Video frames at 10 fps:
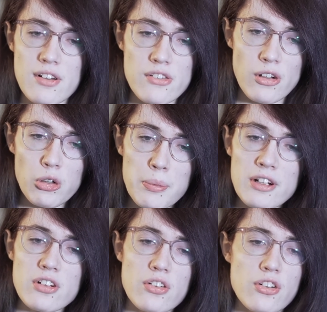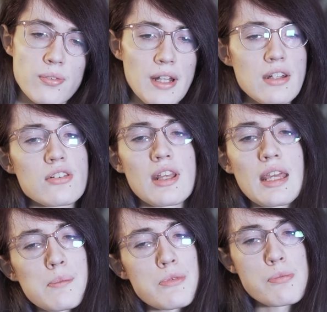there's a whole bunch of strange
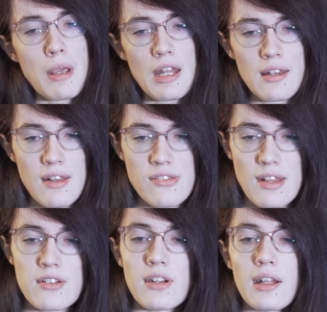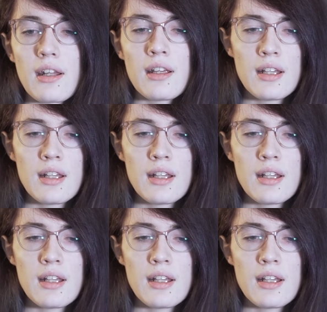games made in this engine.